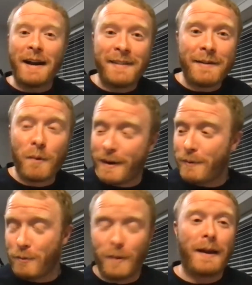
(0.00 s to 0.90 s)
think we're
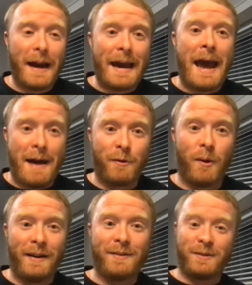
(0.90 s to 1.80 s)
we're like
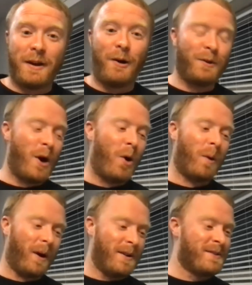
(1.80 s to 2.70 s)
halfway, so no
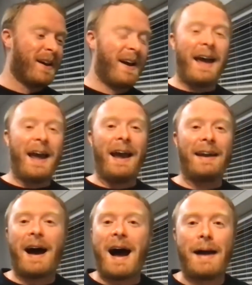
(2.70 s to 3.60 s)
worries.
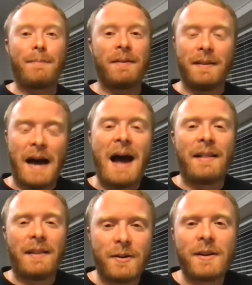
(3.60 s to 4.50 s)
And I'm I
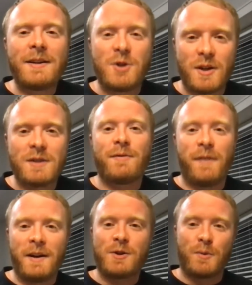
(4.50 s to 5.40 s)
literally just
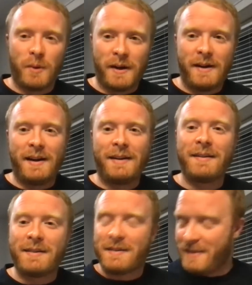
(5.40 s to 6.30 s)
finished
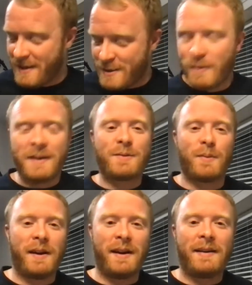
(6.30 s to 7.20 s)
reading this week's
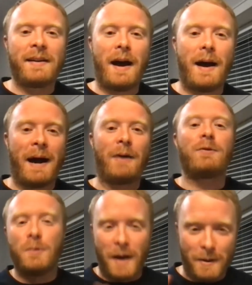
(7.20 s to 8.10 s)
reading about
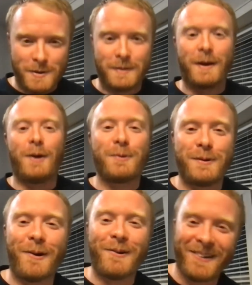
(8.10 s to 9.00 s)
two hours ago.
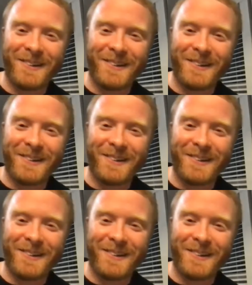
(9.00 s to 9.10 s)
So